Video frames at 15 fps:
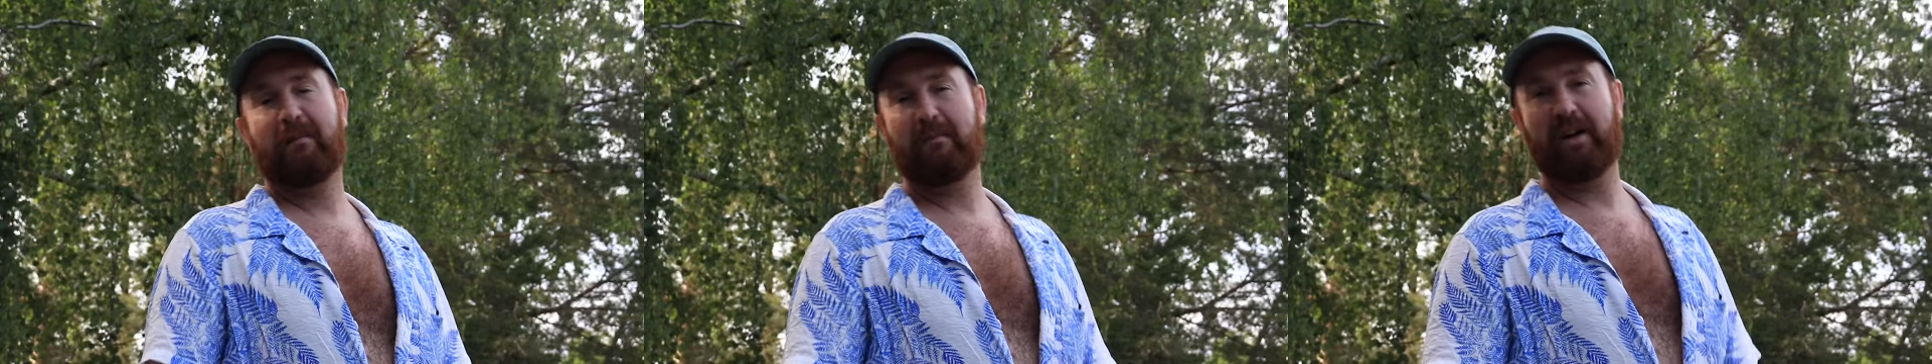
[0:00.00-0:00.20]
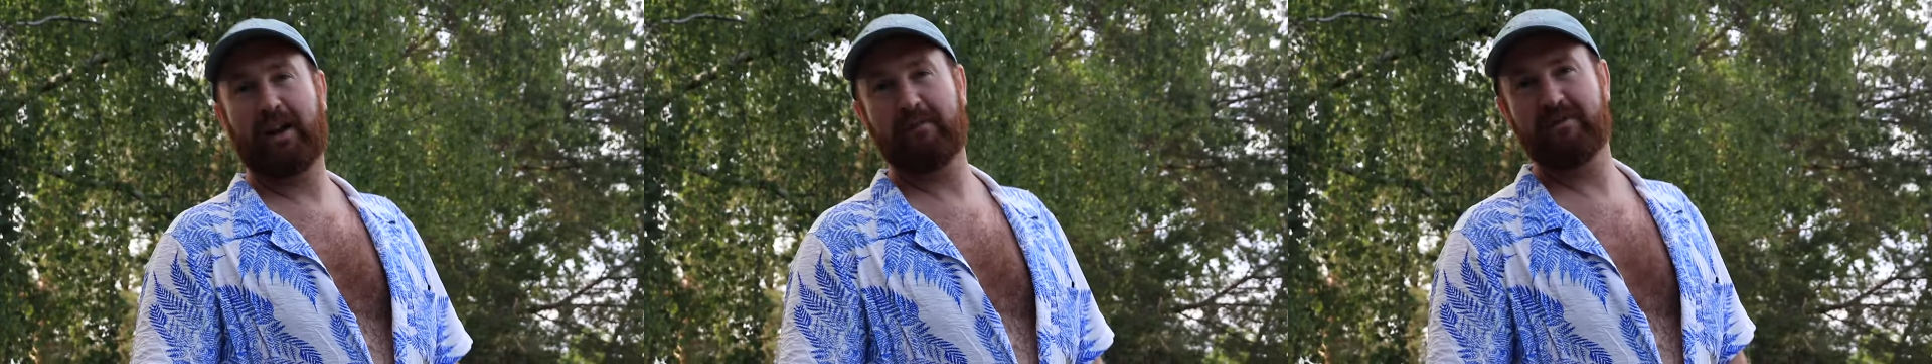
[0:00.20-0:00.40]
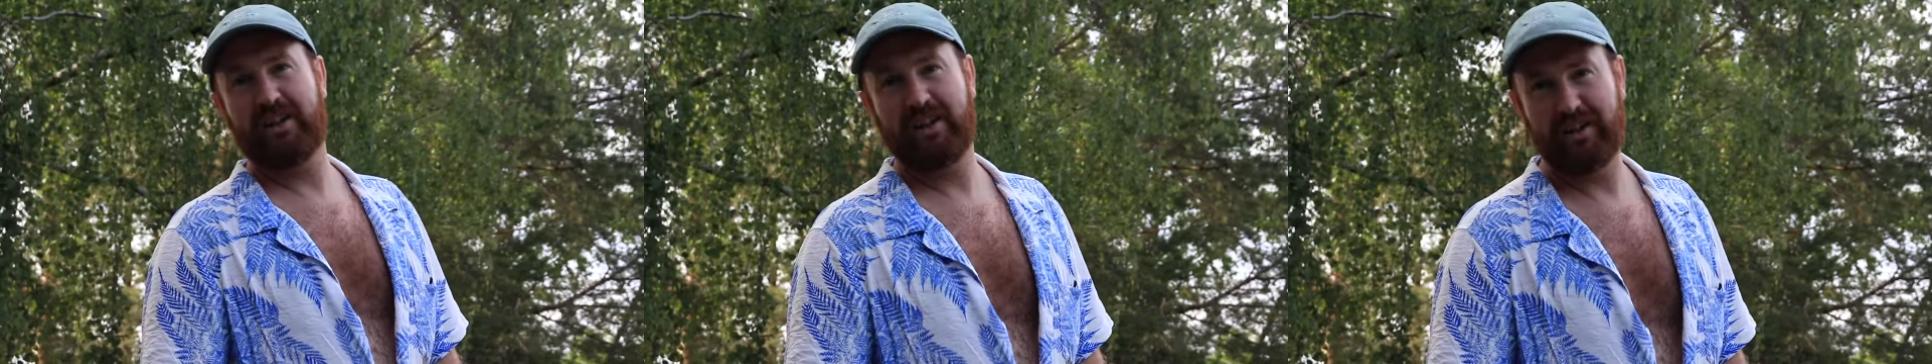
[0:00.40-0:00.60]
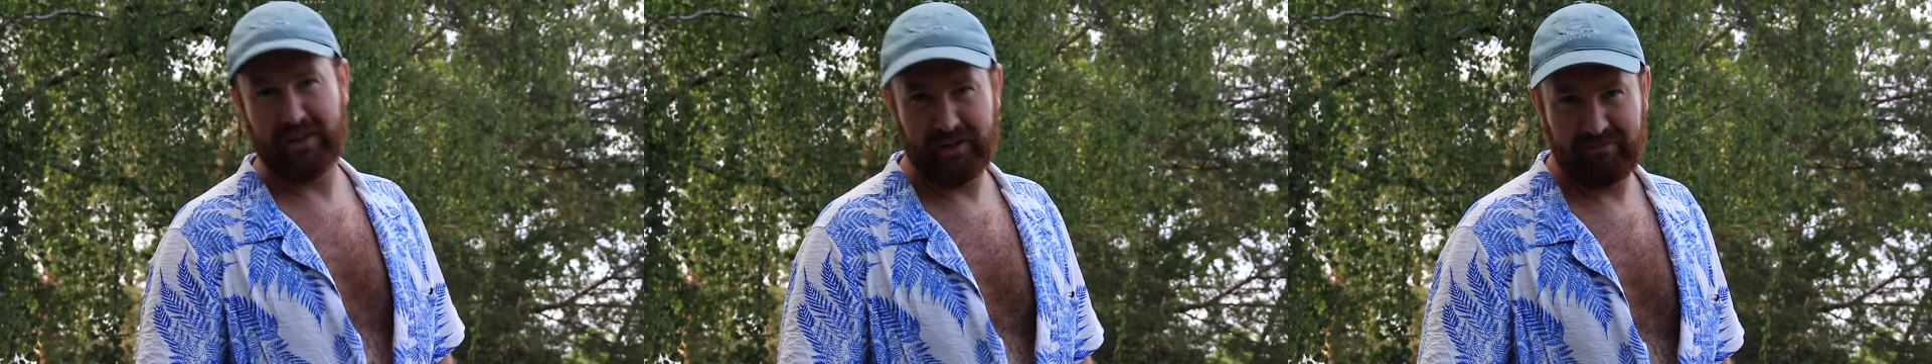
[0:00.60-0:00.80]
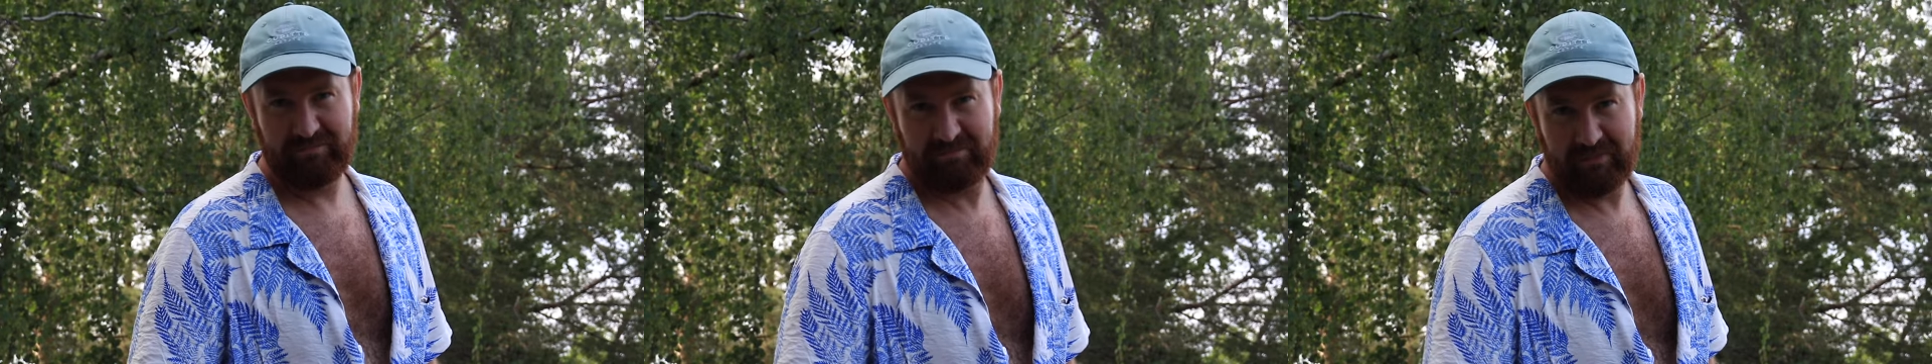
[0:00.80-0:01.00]
My name's
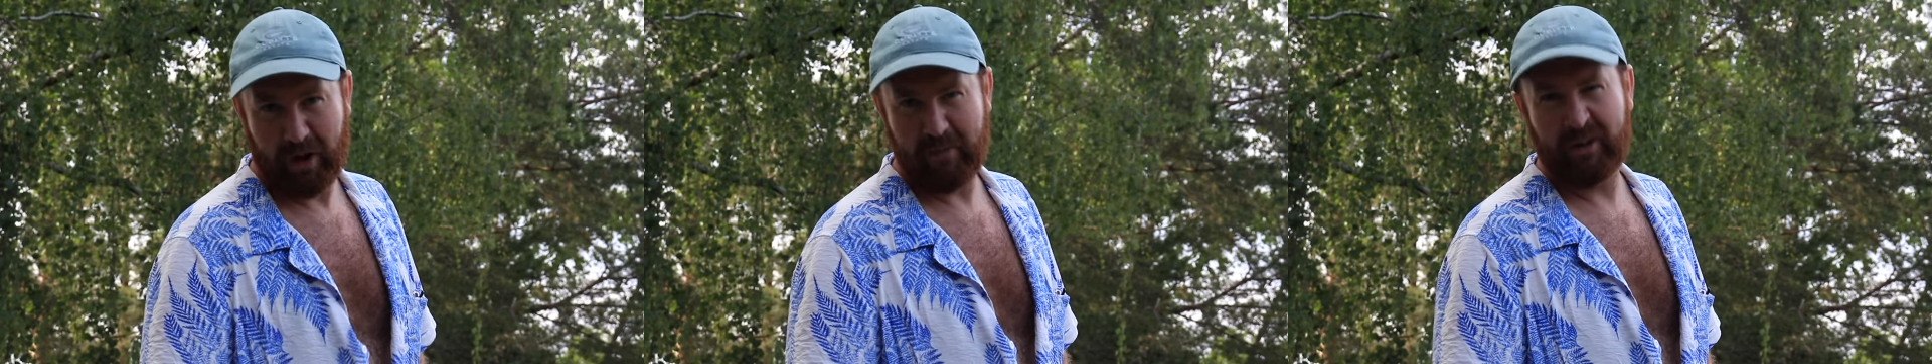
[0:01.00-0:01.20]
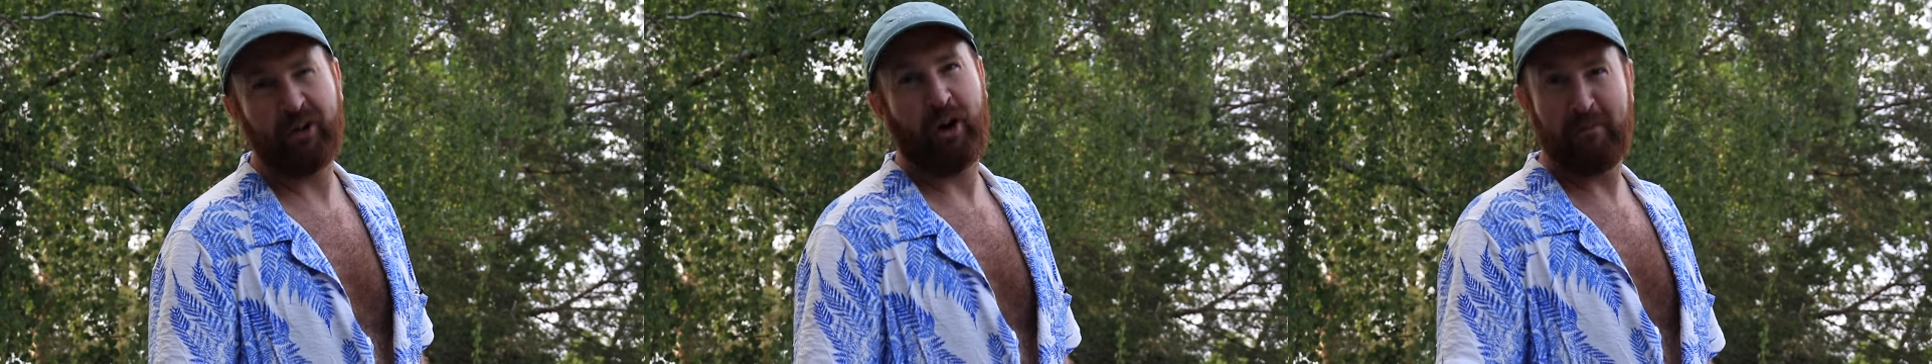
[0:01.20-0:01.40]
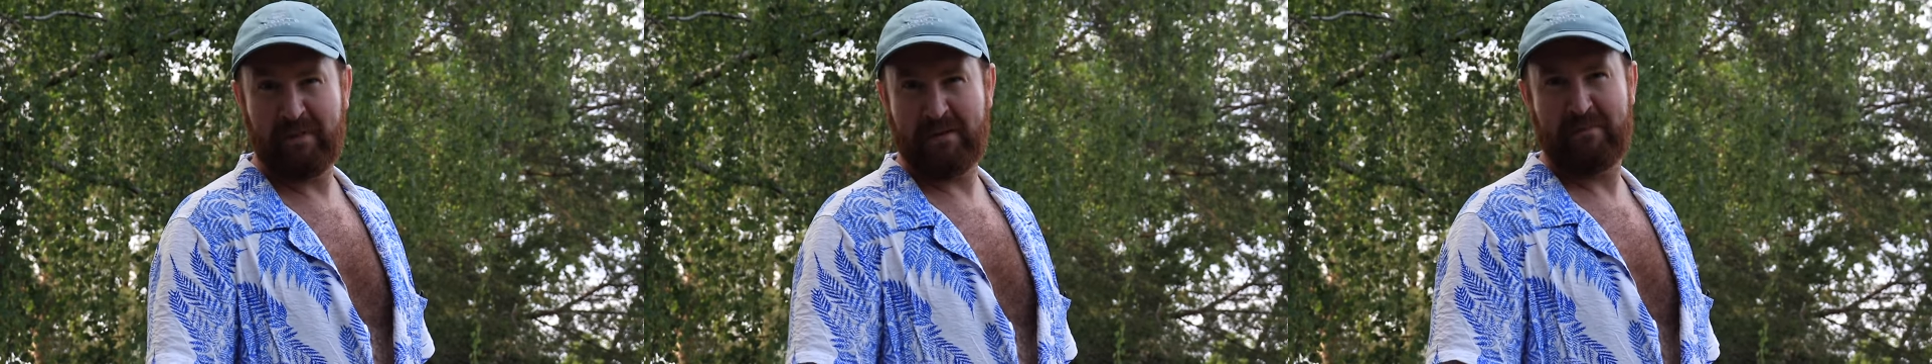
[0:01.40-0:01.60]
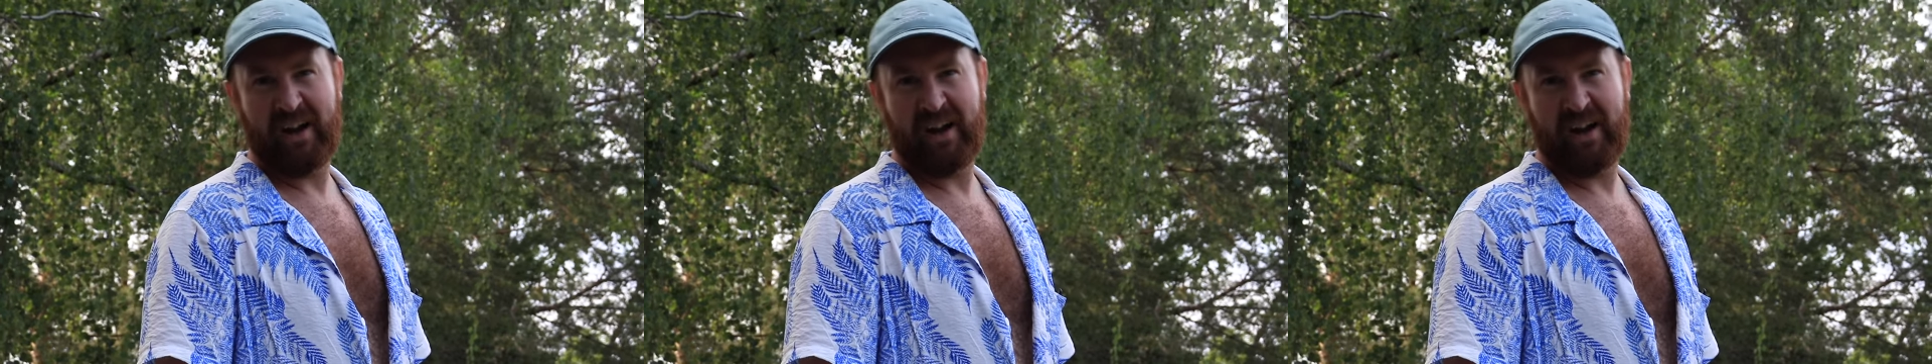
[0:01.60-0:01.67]
Neil. I'm a grumpy